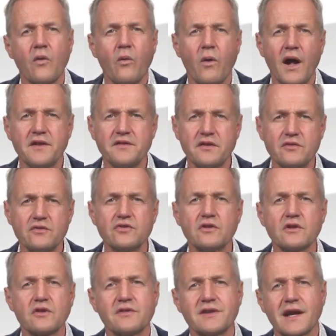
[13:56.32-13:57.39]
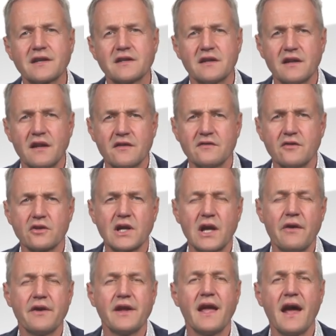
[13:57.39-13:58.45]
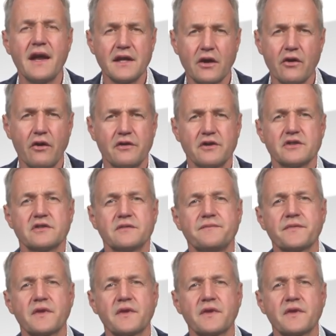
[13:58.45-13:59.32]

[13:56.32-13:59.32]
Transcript: while the neutral conductor does not carry any current.